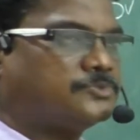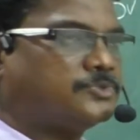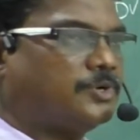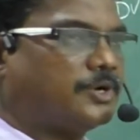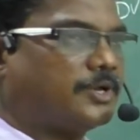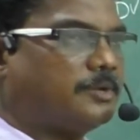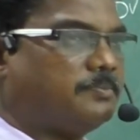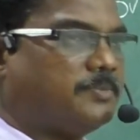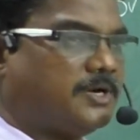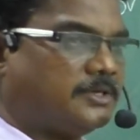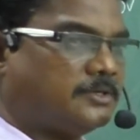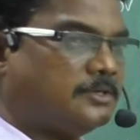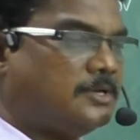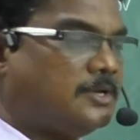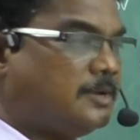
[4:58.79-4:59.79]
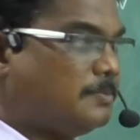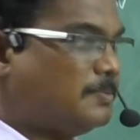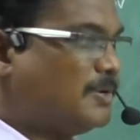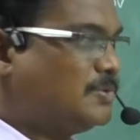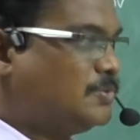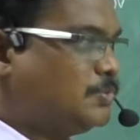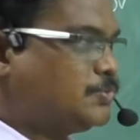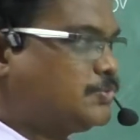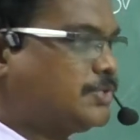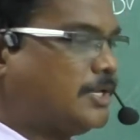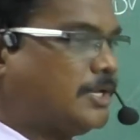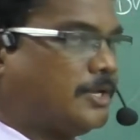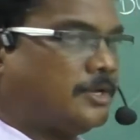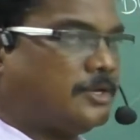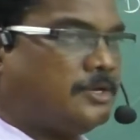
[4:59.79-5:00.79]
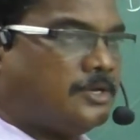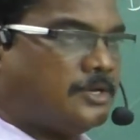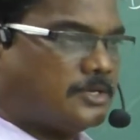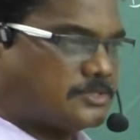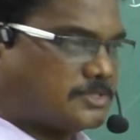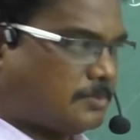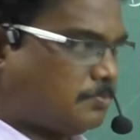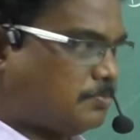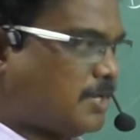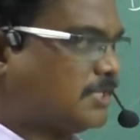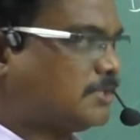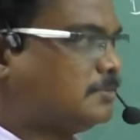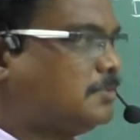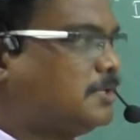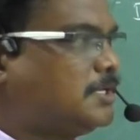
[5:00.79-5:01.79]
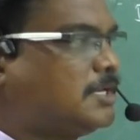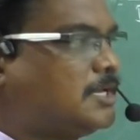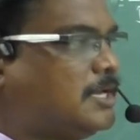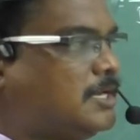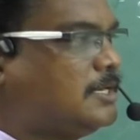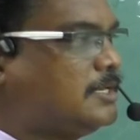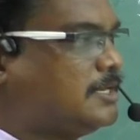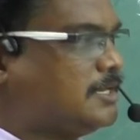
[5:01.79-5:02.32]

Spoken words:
Okay, but by using some mathematical